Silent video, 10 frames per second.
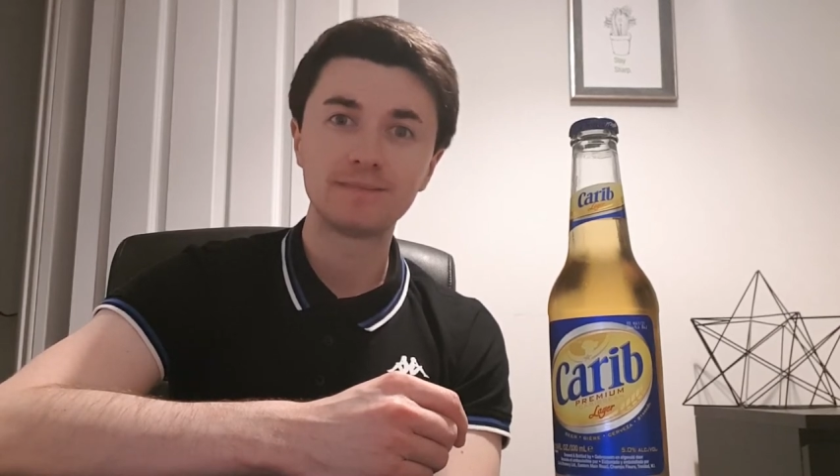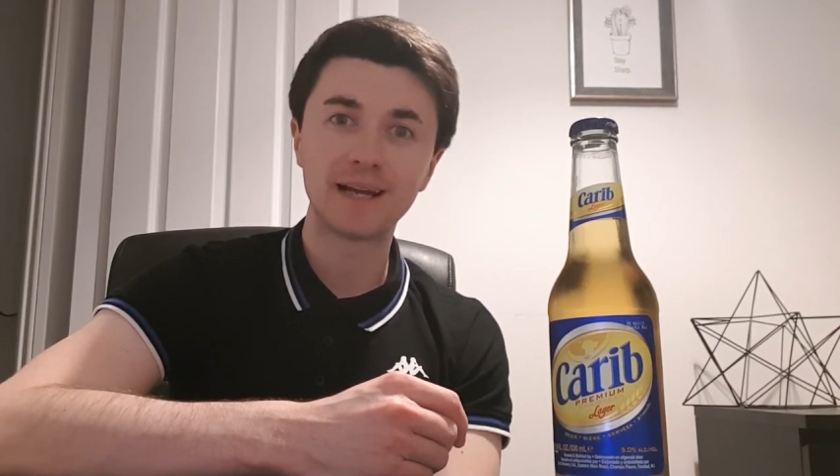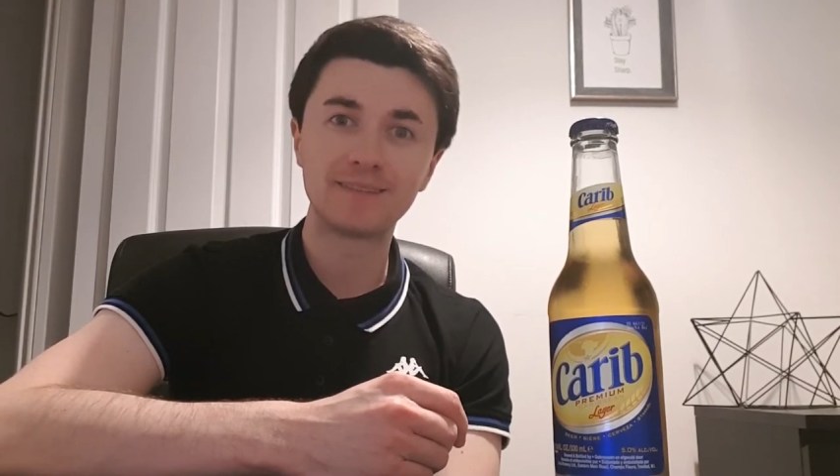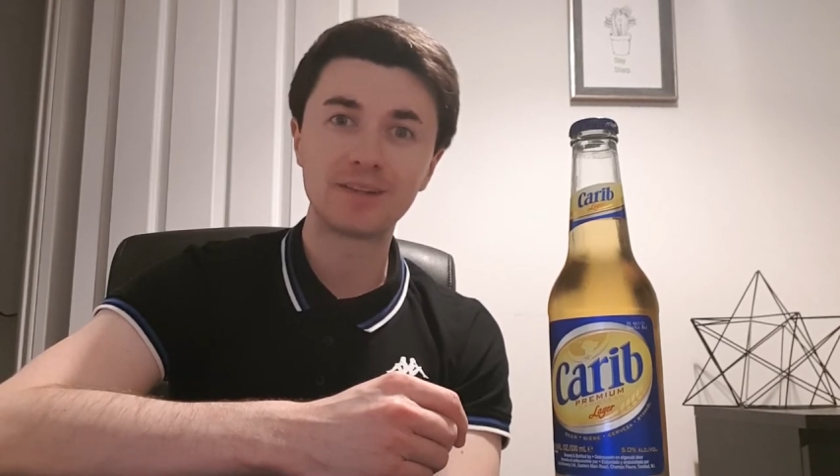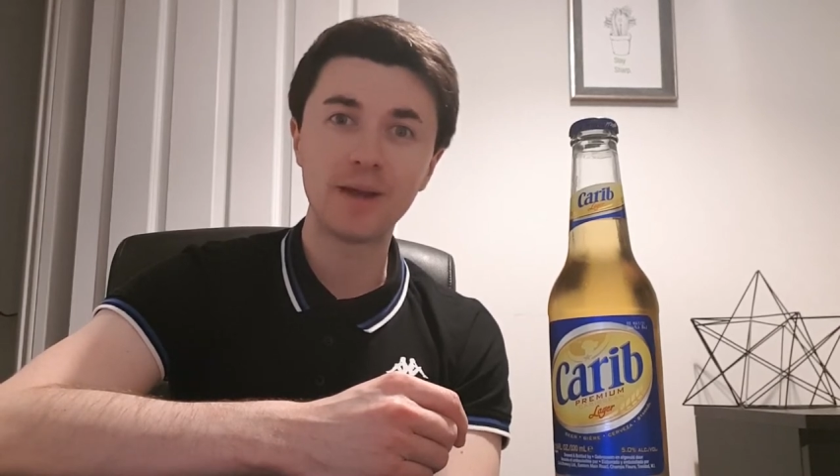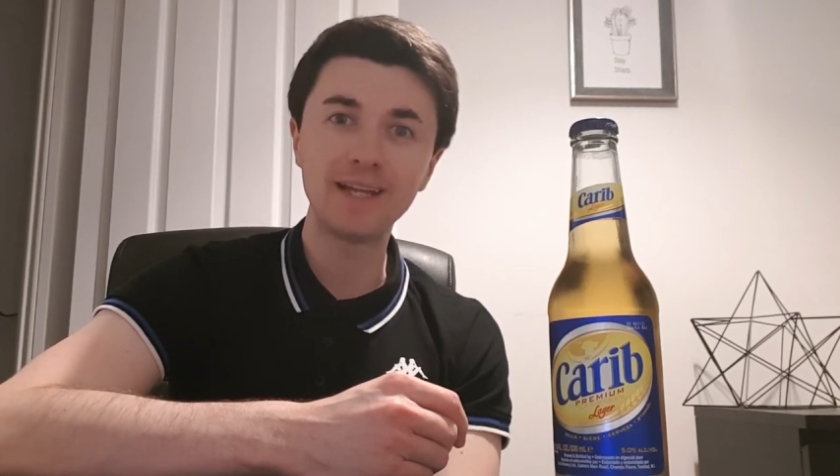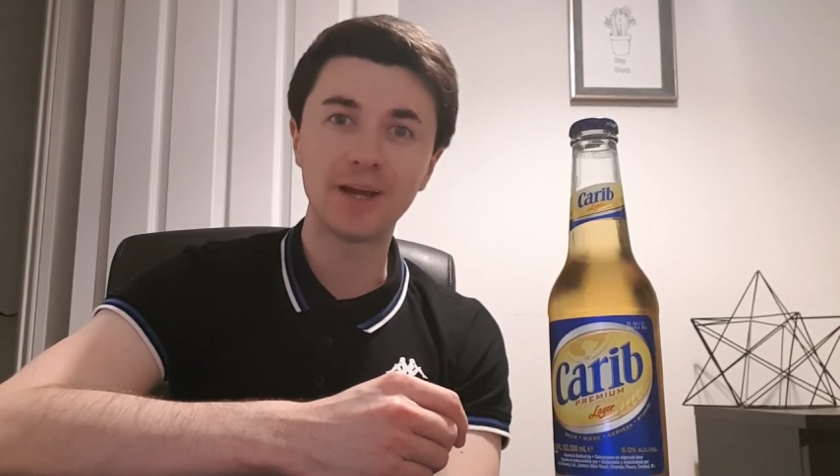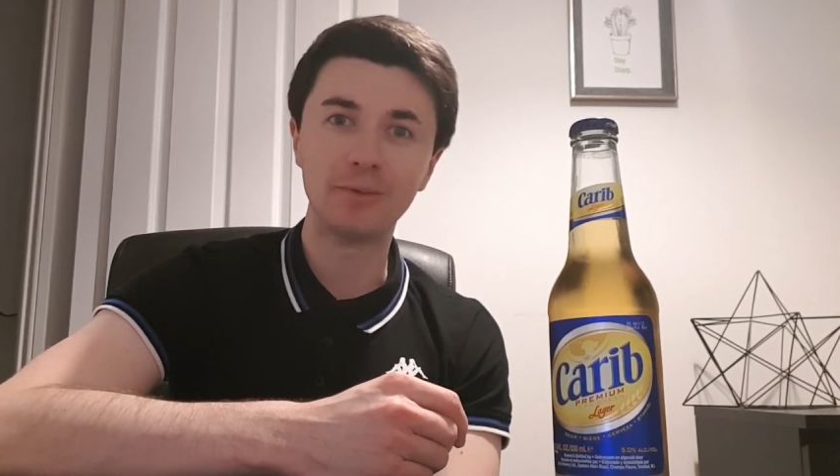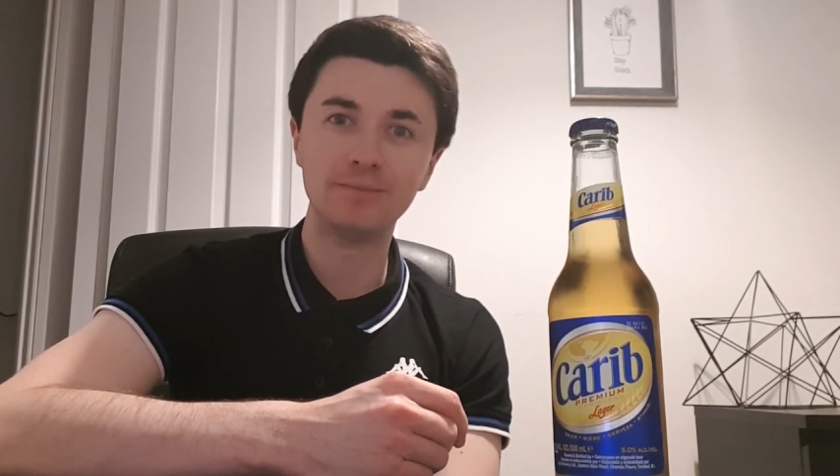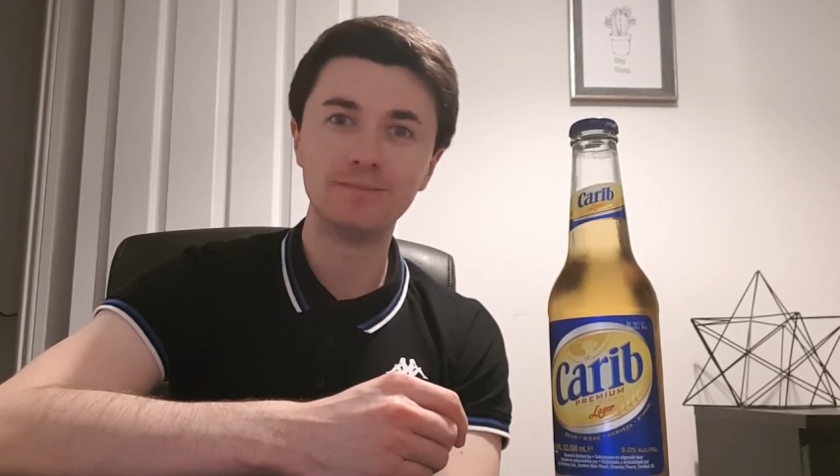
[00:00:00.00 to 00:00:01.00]
and
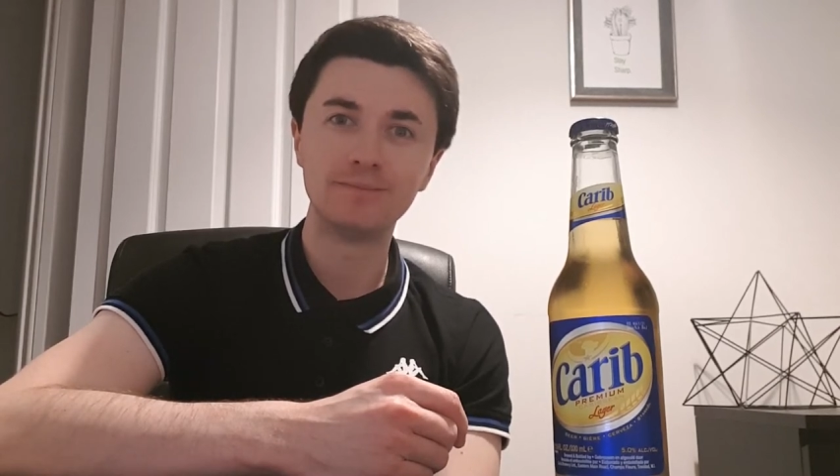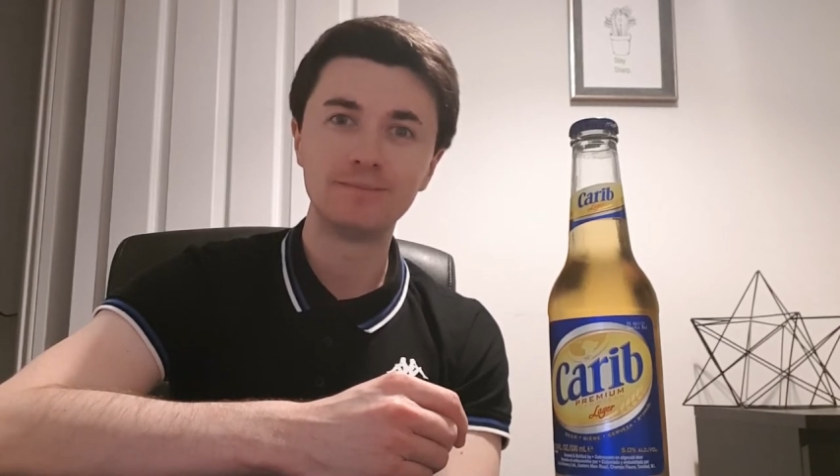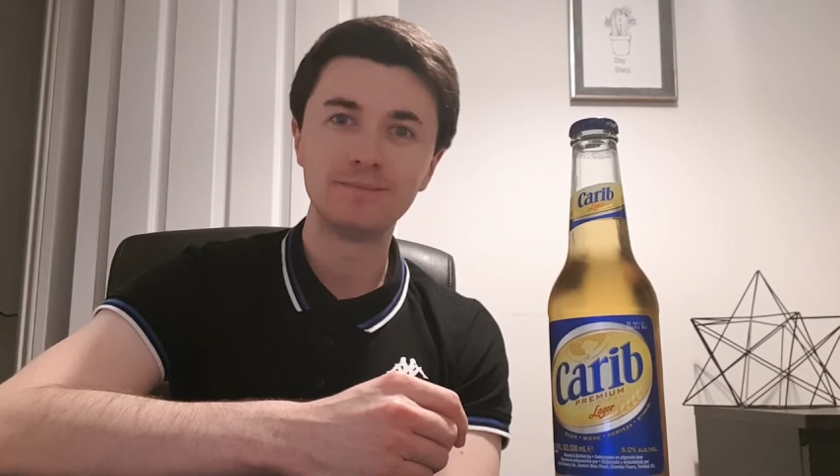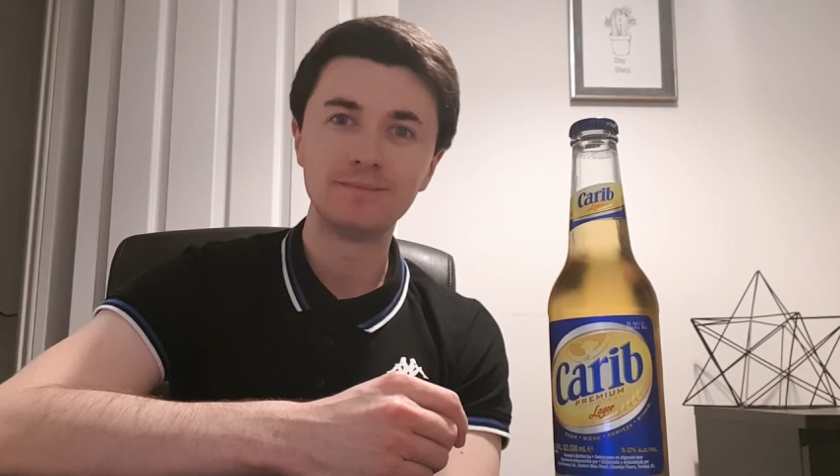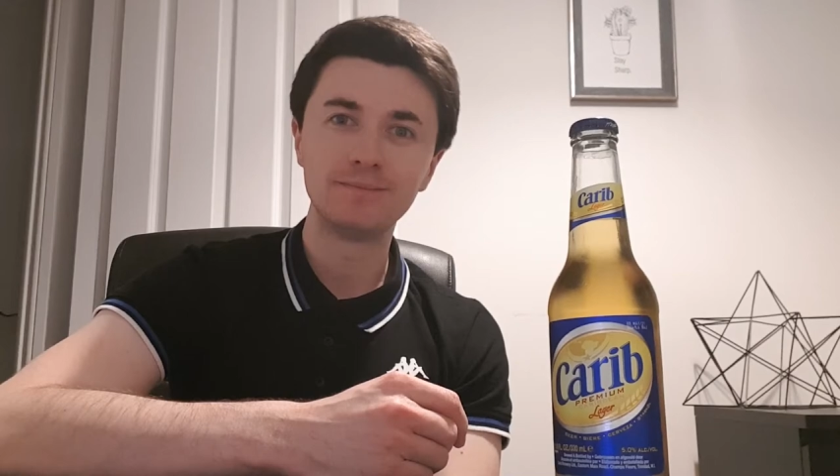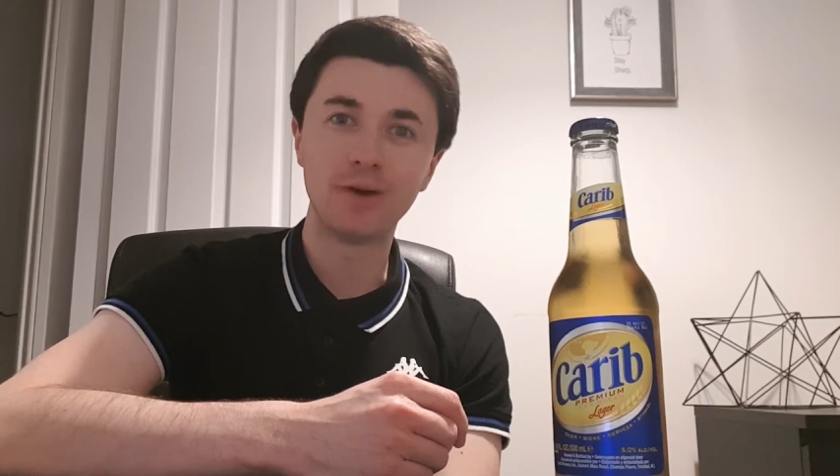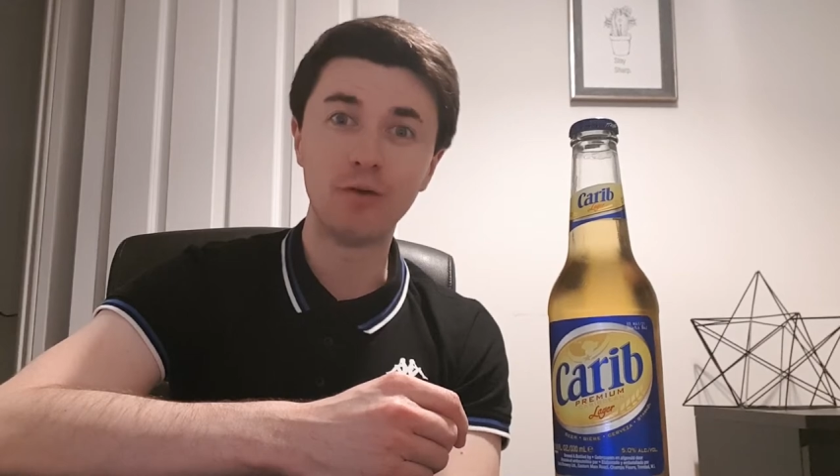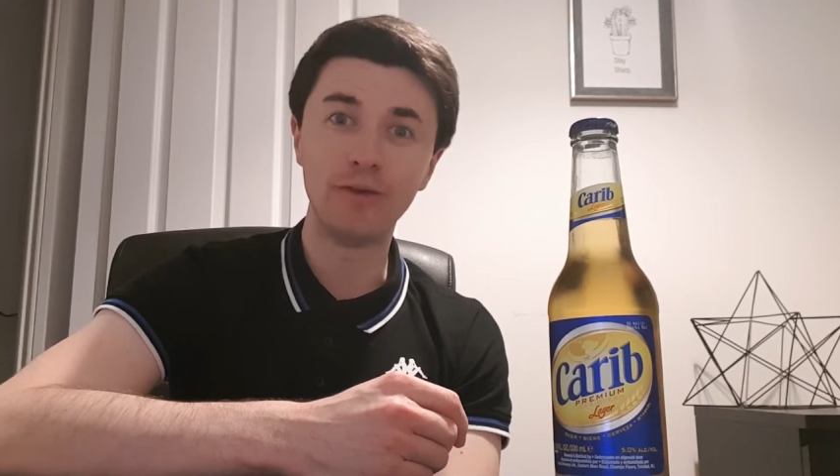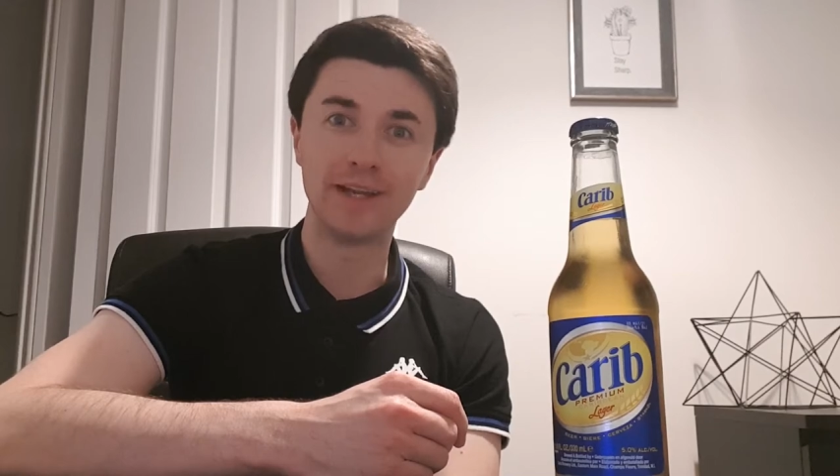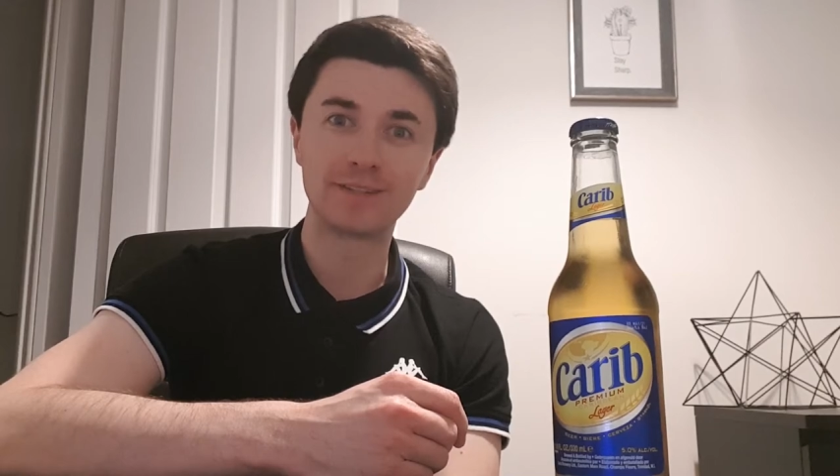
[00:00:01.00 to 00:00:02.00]
Tobago.
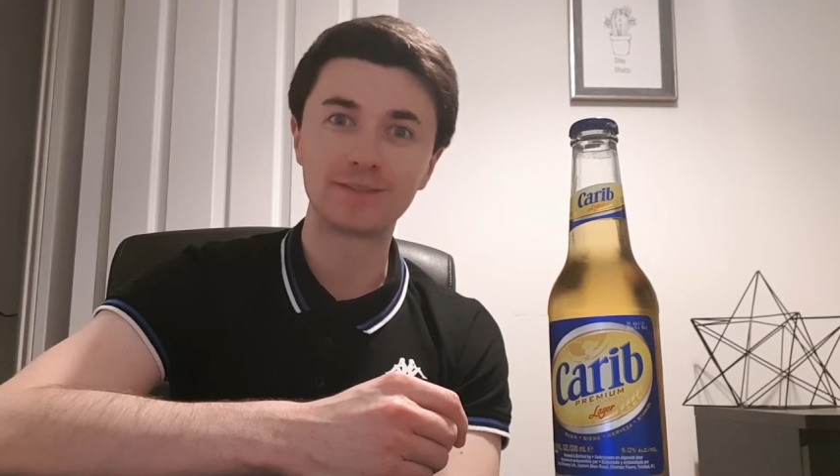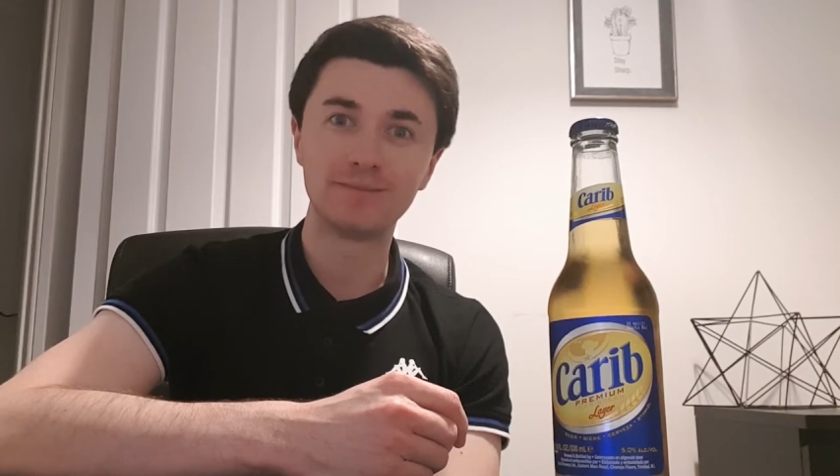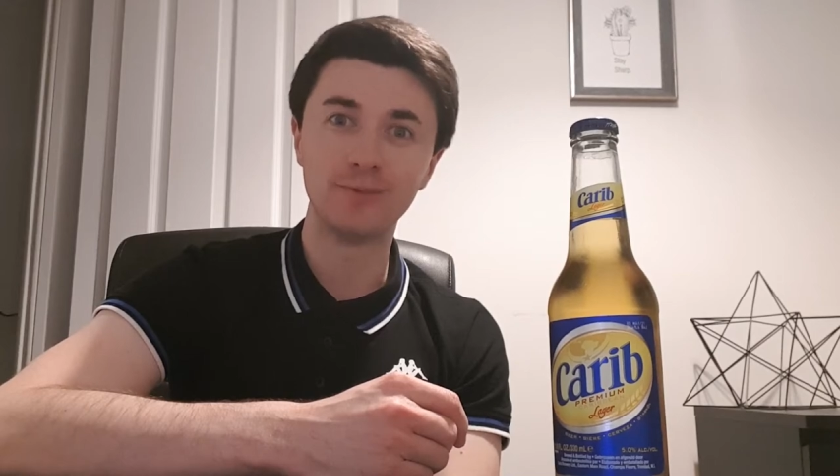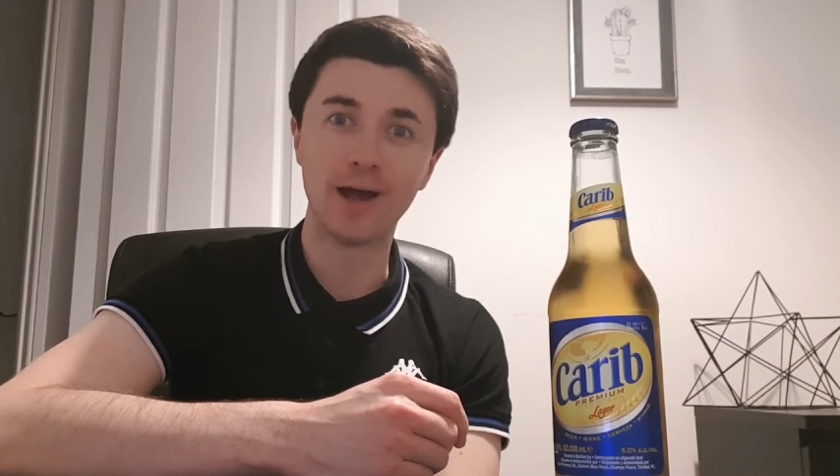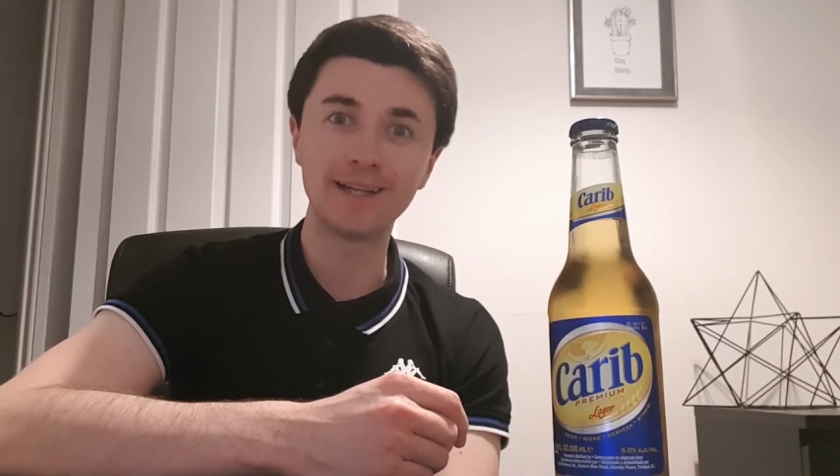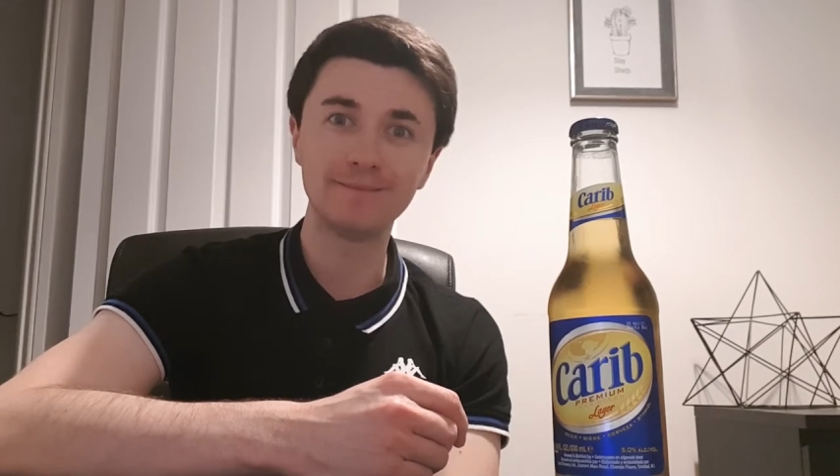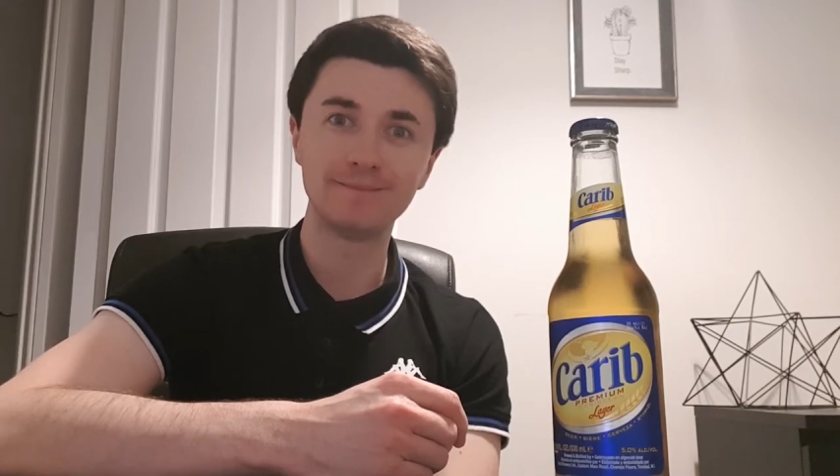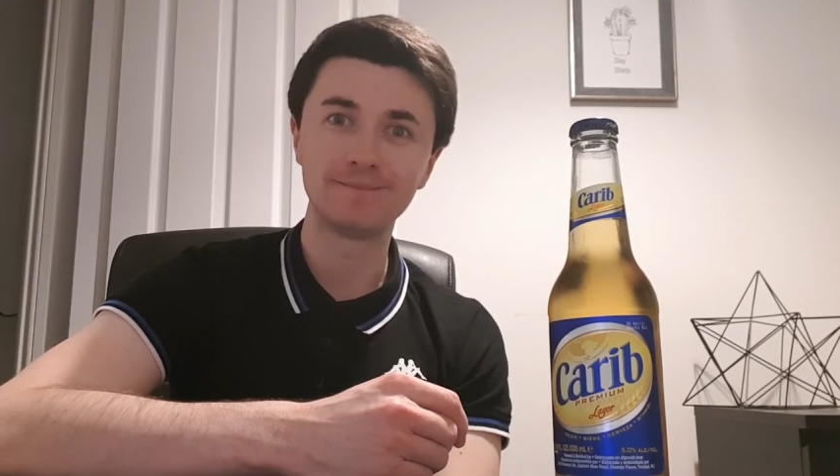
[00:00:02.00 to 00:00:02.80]
Obvious, right?